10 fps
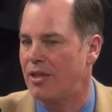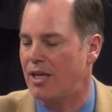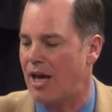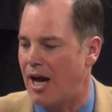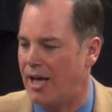
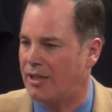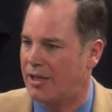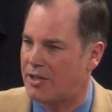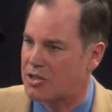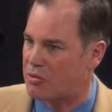The
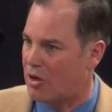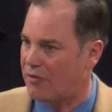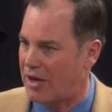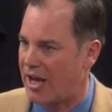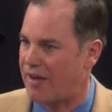island is
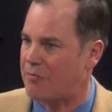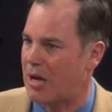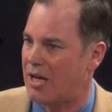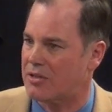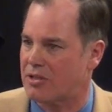12.5
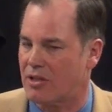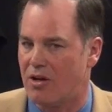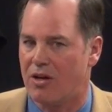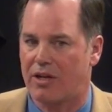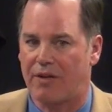miles
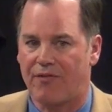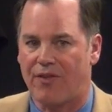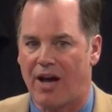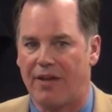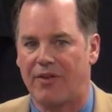long and
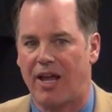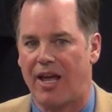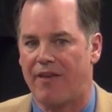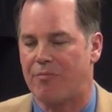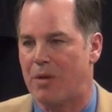
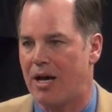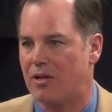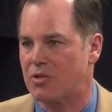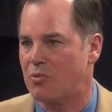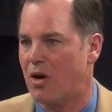5.5
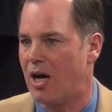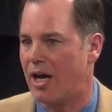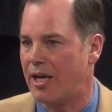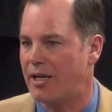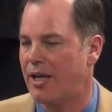miles
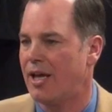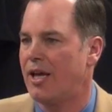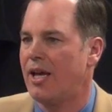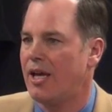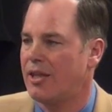wide,
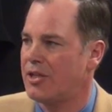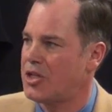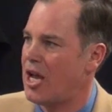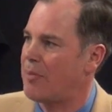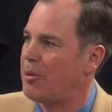and the
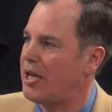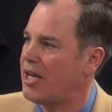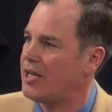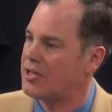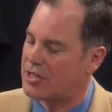
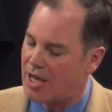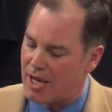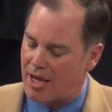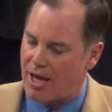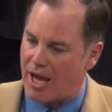Japanese
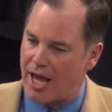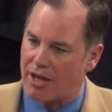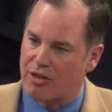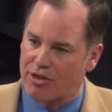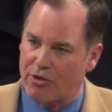
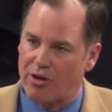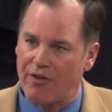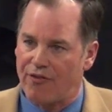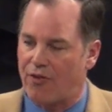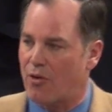had
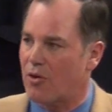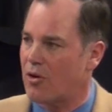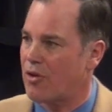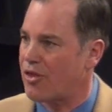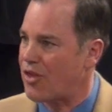
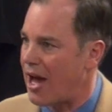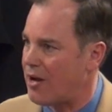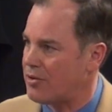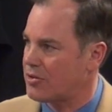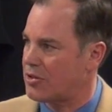
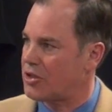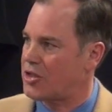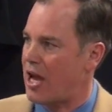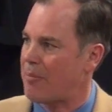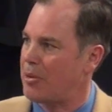34,000
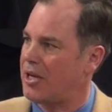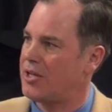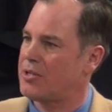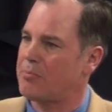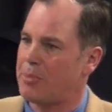
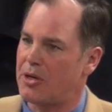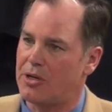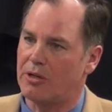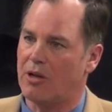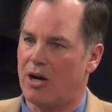Japanese
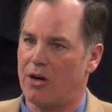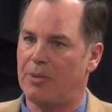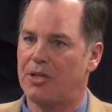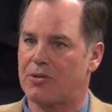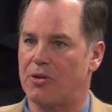Imperial
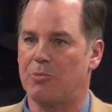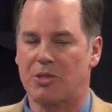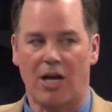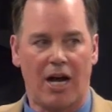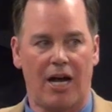Army
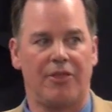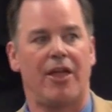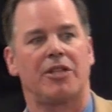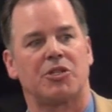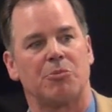troops on
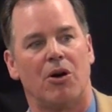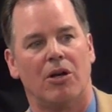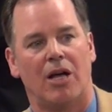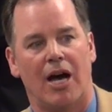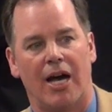that
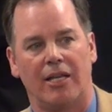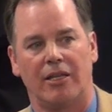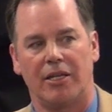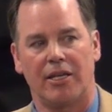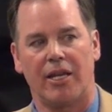small
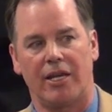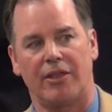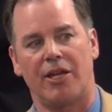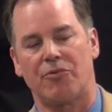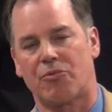island,
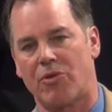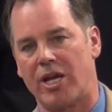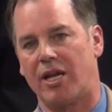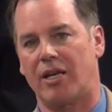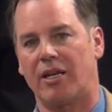and they'd
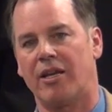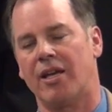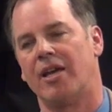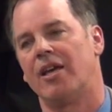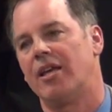ringed
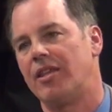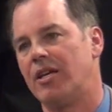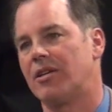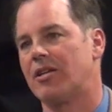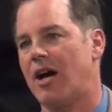
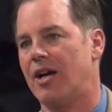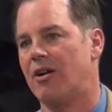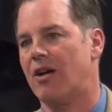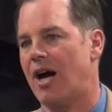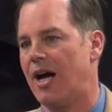the
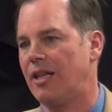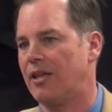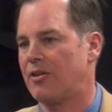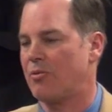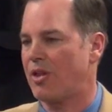entire
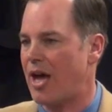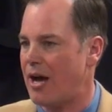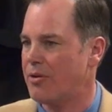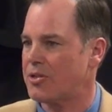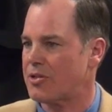island with
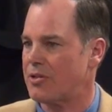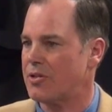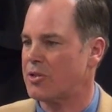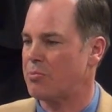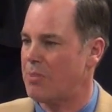
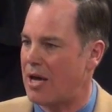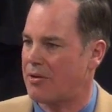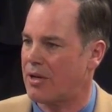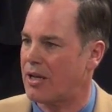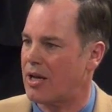howitzers,
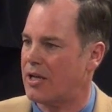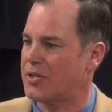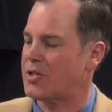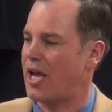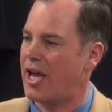mountain
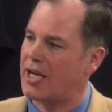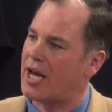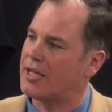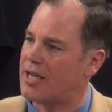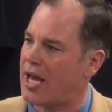guns,
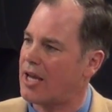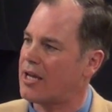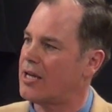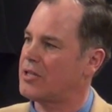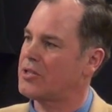
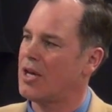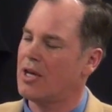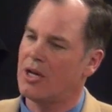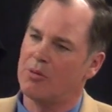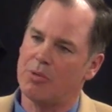anti-tank guns,
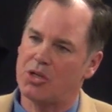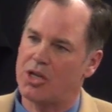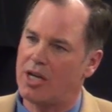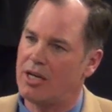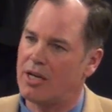
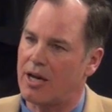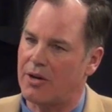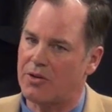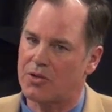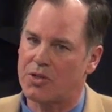machine
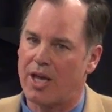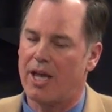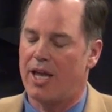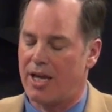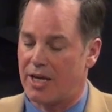gunners,
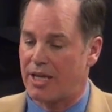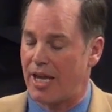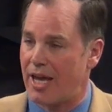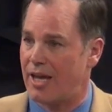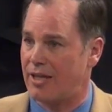and
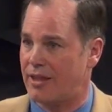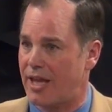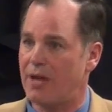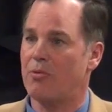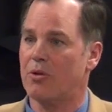again,
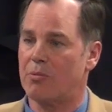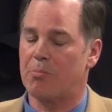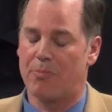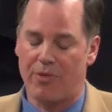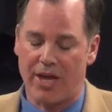
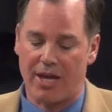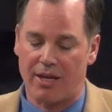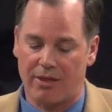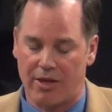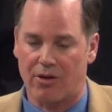
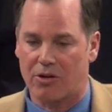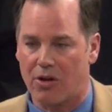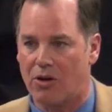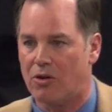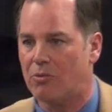their
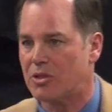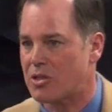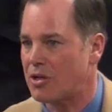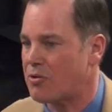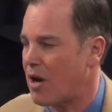goal
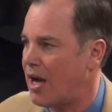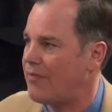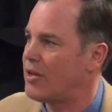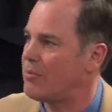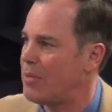was to
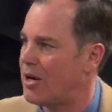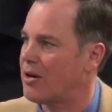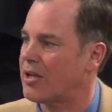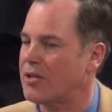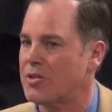drive the
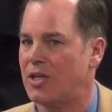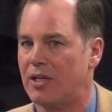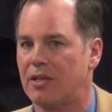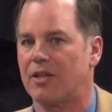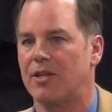Americans
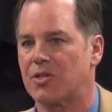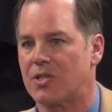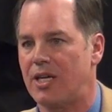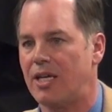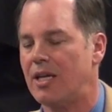into the
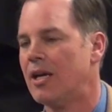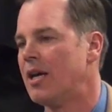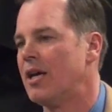sea.